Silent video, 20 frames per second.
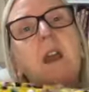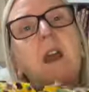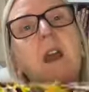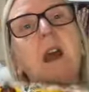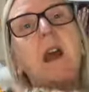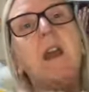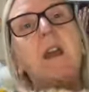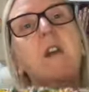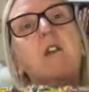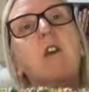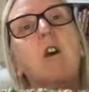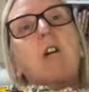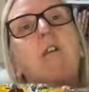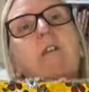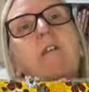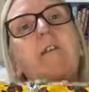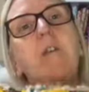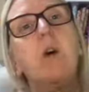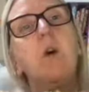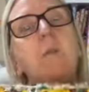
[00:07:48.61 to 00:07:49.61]
and I got
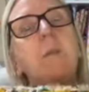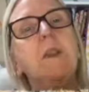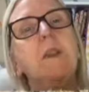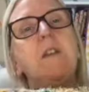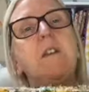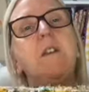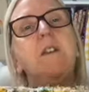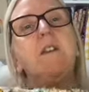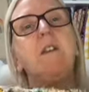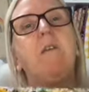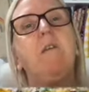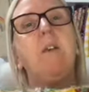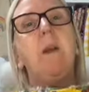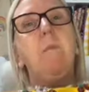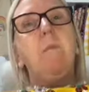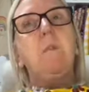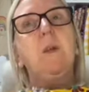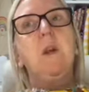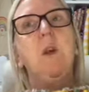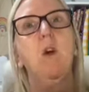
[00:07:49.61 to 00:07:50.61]
4 meters of it
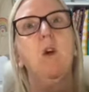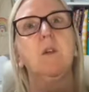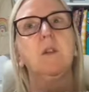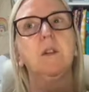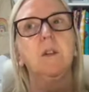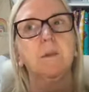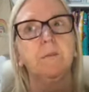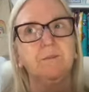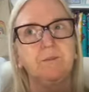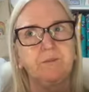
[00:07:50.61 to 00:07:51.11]
because